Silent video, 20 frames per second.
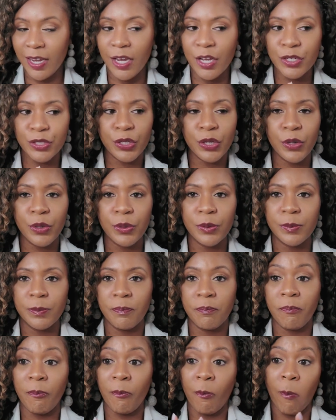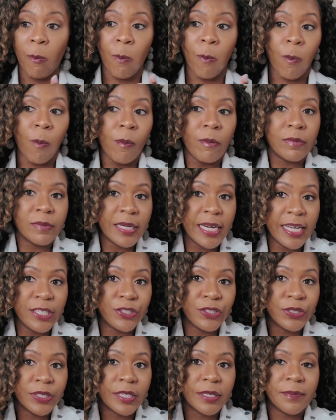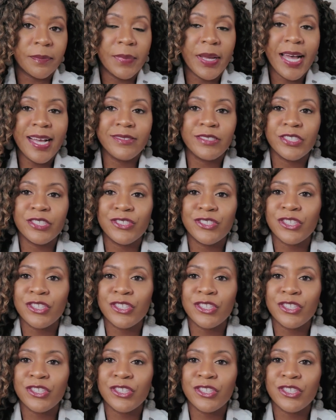So as you can imagine,